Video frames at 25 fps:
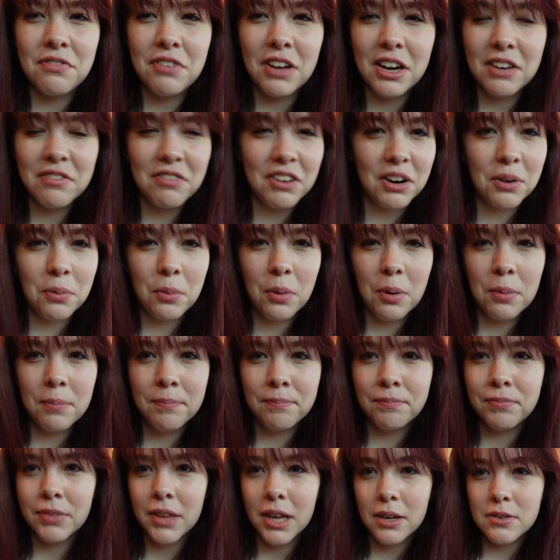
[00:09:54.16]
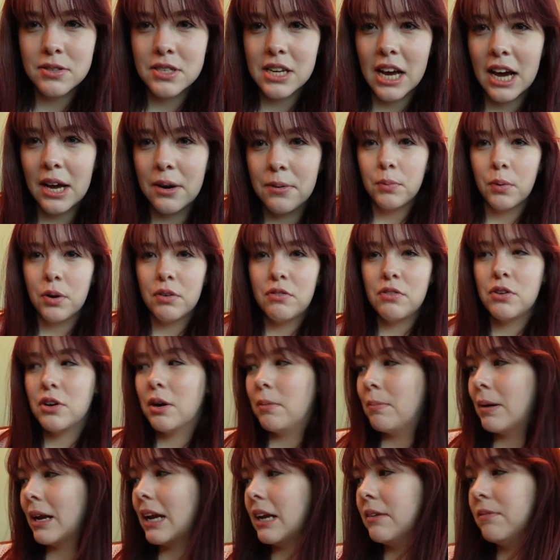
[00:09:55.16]
very, very warm outside. What have you
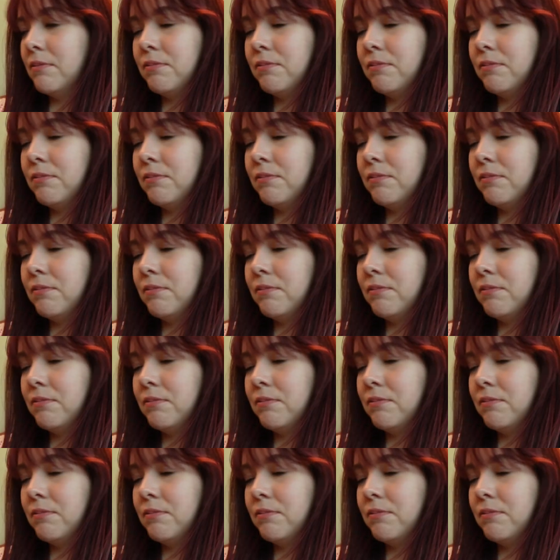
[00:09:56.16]
got, Melon?